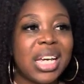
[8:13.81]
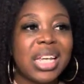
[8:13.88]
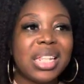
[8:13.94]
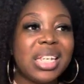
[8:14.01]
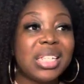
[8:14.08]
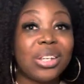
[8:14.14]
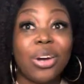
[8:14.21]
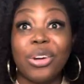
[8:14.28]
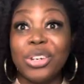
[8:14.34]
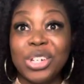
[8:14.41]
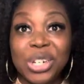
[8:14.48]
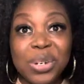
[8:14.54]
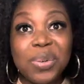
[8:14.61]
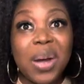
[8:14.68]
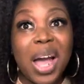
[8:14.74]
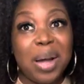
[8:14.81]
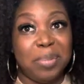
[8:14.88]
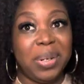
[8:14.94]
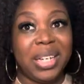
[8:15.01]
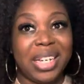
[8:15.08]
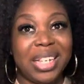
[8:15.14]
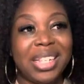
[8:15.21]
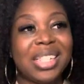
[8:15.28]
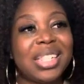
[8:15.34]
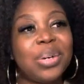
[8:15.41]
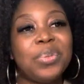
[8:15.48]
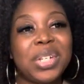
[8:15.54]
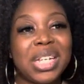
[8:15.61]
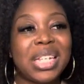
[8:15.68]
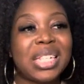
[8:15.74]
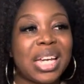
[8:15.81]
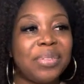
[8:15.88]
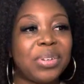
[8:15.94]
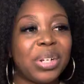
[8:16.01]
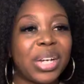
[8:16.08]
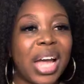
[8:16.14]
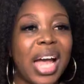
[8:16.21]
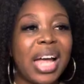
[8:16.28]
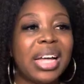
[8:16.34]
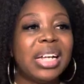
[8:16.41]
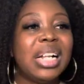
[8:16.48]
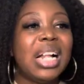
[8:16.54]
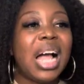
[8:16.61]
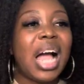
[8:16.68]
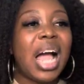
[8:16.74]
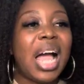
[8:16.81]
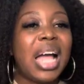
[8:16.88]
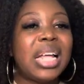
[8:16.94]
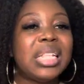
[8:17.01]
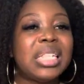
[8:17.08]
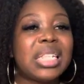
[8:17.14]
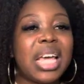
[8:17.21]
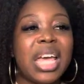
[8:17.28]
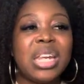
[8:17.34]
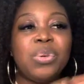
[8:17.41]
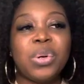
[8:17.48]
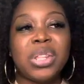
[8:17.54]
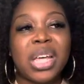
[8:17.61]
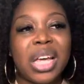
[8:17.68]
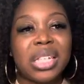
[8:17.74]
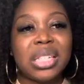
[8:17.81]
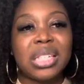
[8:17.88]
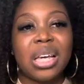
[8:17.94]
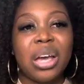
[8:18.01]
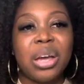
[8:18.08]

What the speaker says: These are new applicants that we need to have a look at. And anyone that's